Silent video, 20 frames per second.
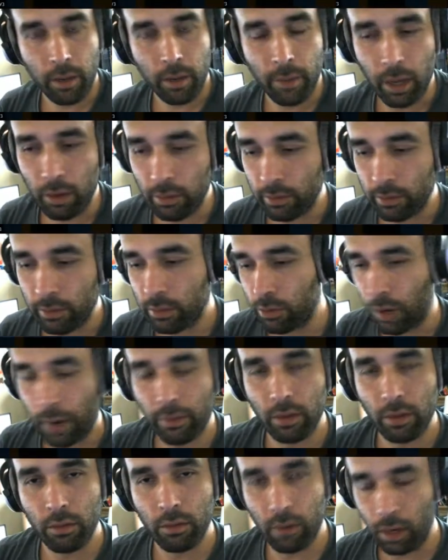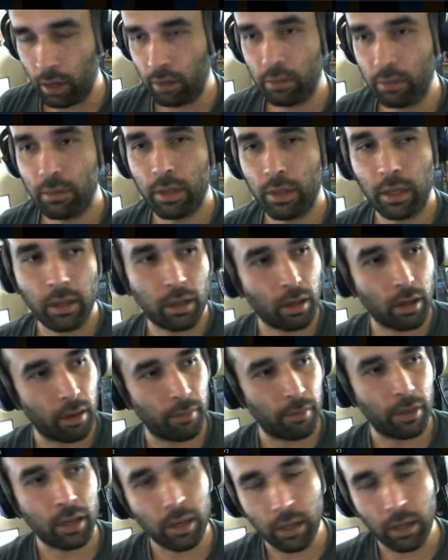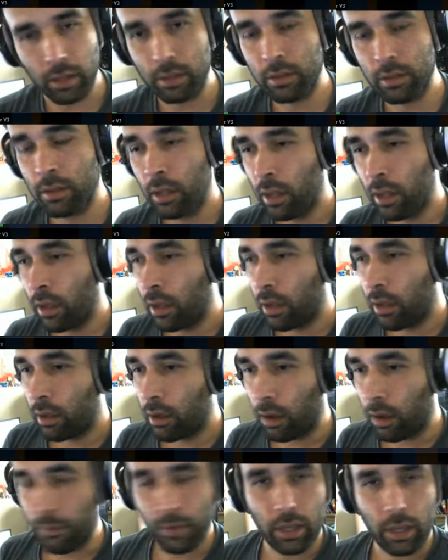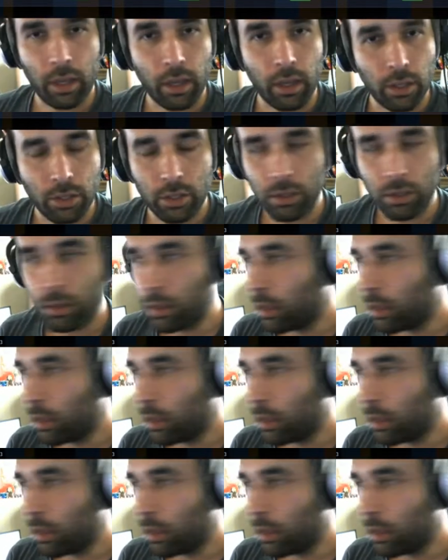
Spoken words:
I'm out driving around, taking care of my kids, on vacation,